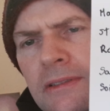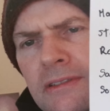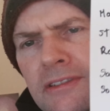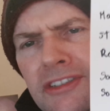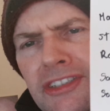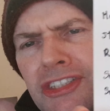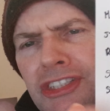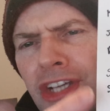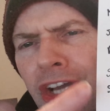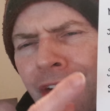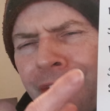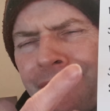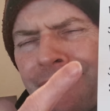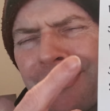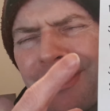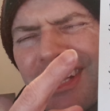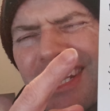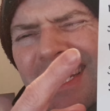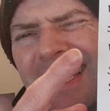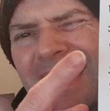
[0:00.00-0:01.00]
You don't
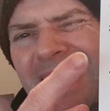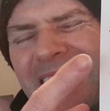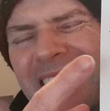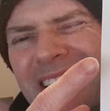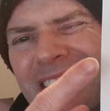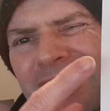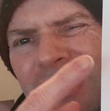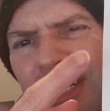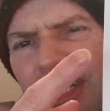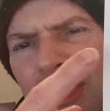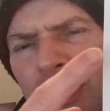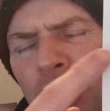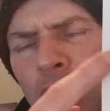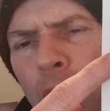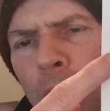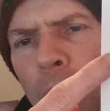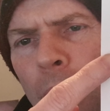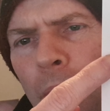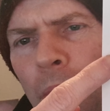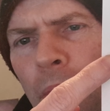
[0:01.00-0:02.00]
really need to
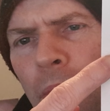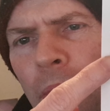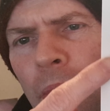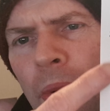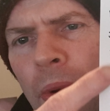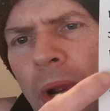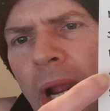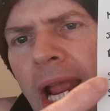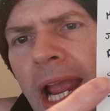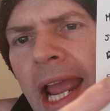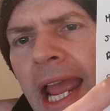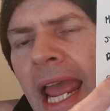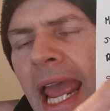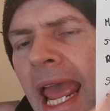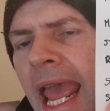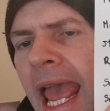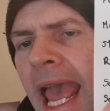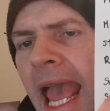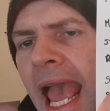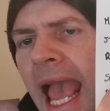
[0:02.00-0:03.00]
know
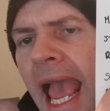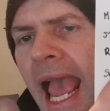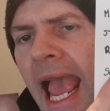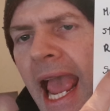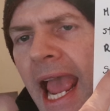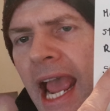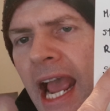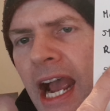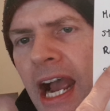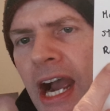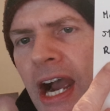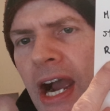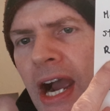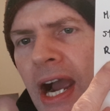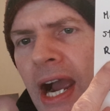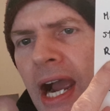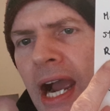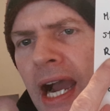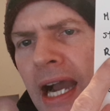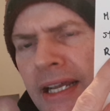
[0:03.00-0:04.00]

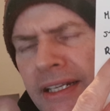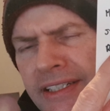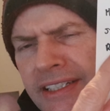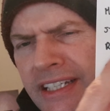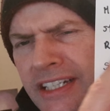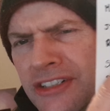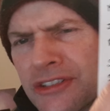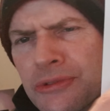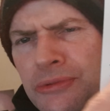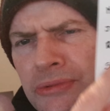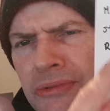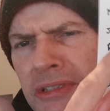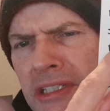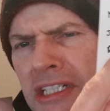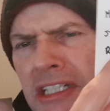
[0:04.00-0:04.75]
how the actual